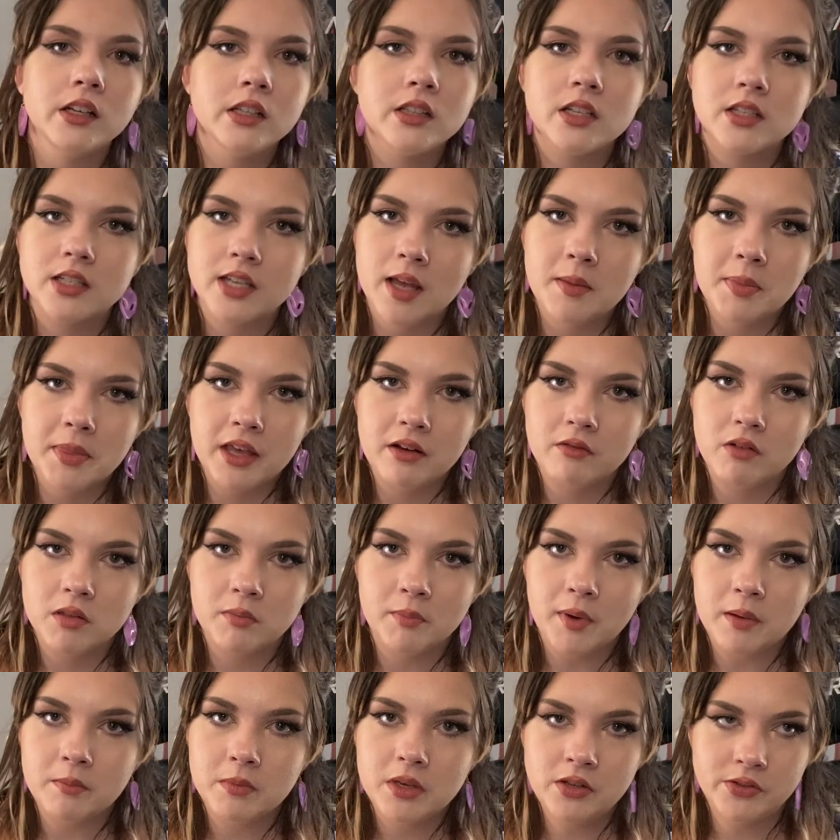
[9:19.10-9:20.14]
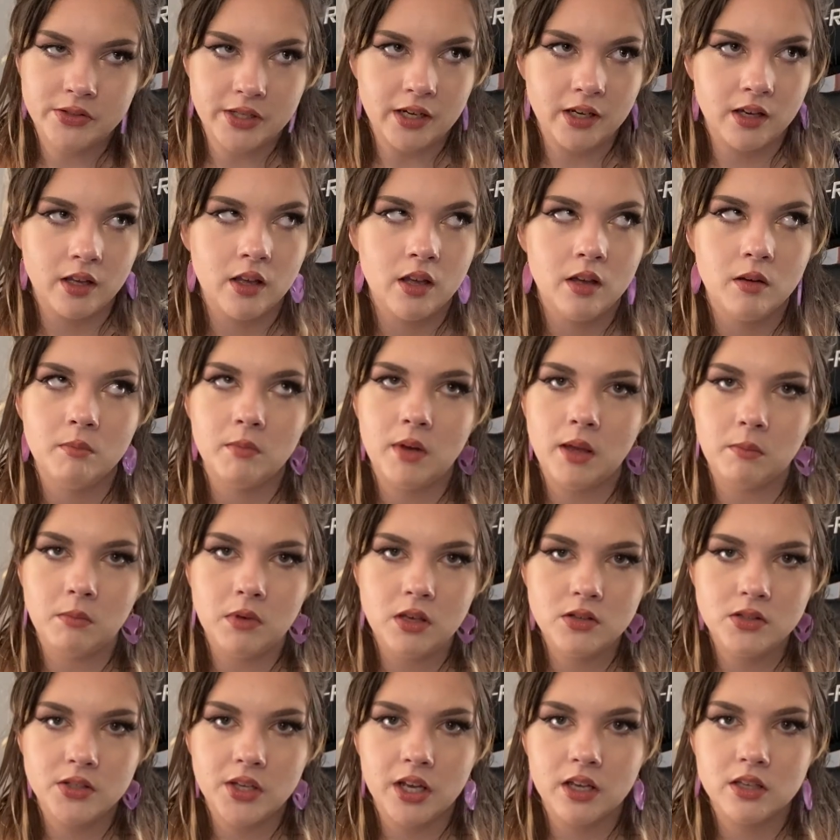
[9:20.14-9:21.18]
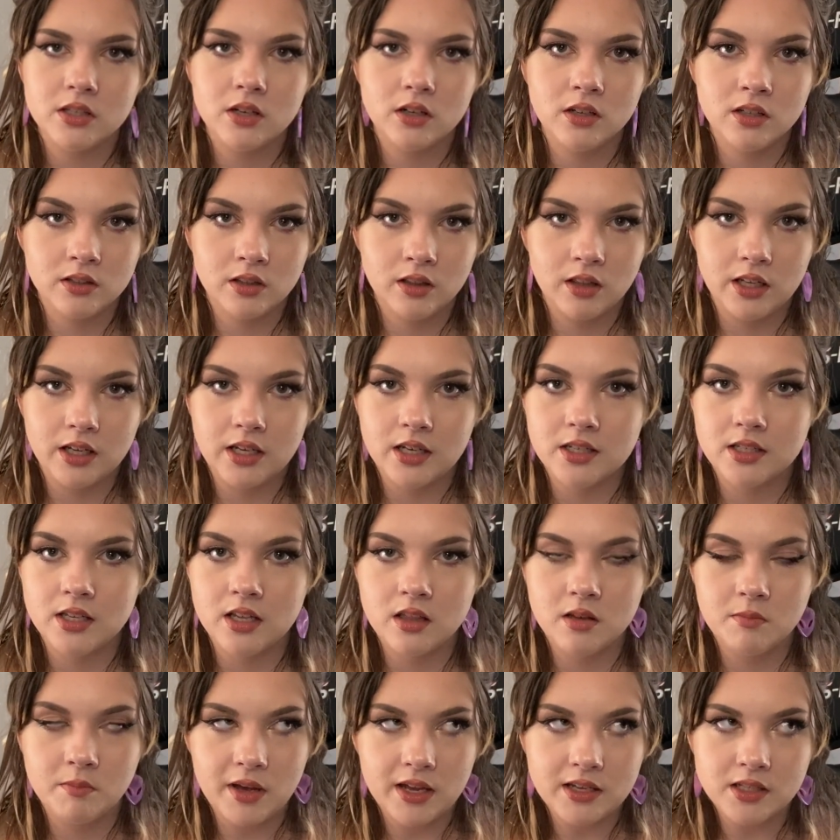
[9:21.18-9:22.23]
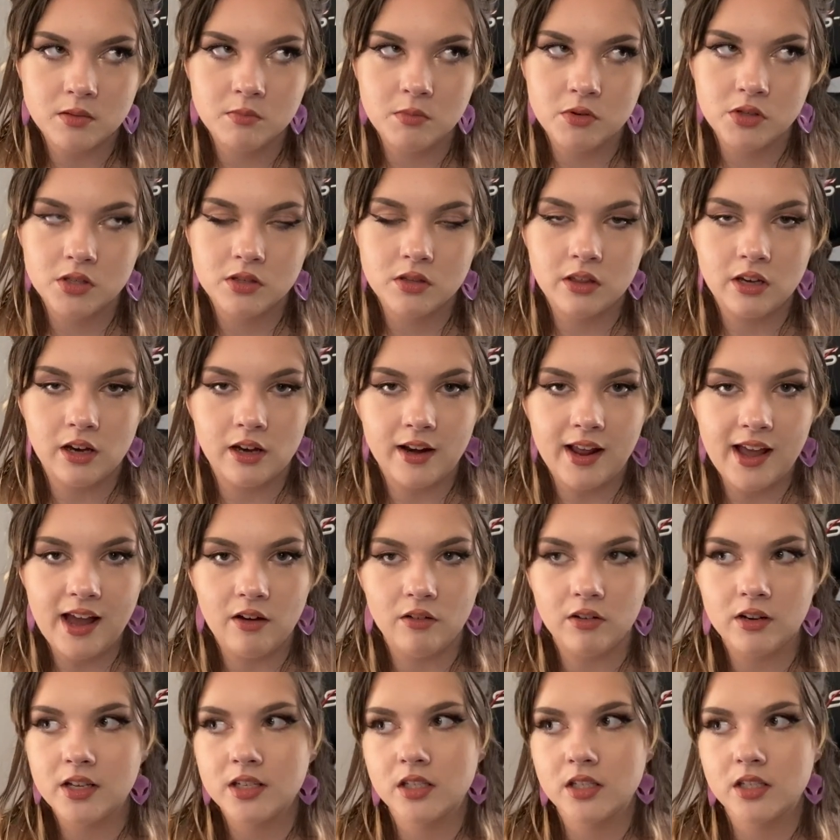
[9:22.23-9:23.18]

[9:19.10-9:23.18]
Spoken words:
And the same thing with my music. My music certainly isn't the best, most thought out,